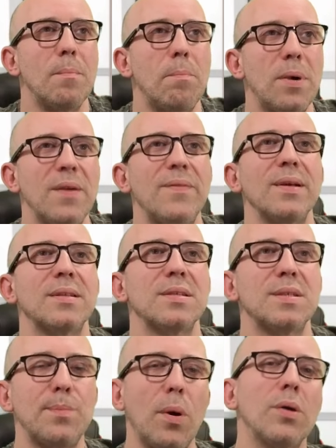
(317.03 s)
perfect,
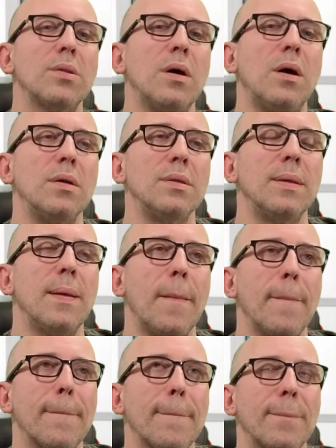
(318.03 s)
spot on.
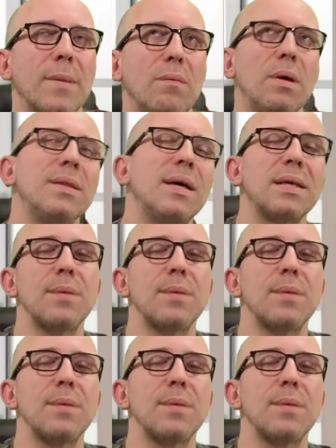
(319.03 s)
Well, not